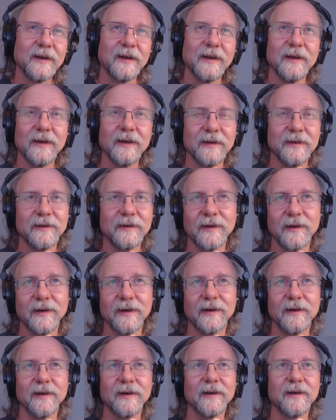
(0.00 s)
And
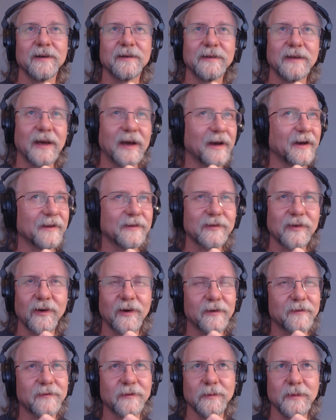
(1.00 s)
yeah, it's
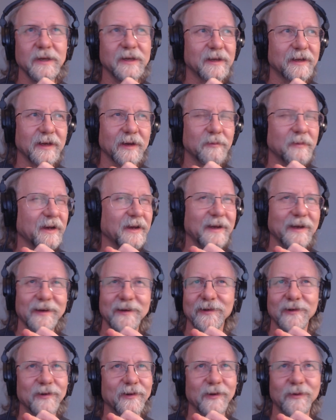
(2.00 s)
hard for me to get my
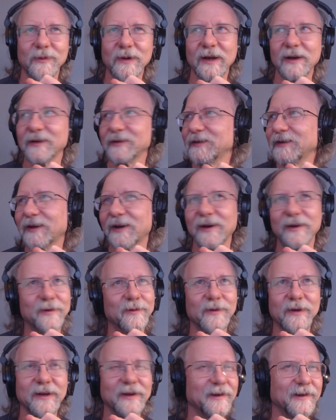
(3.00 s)
handle around
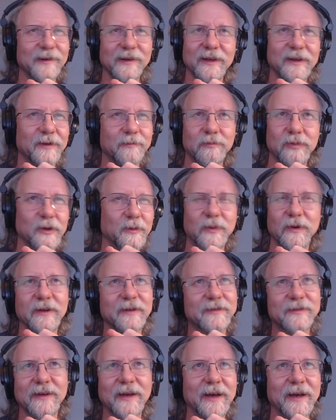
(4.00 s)
Unreal and blueprints.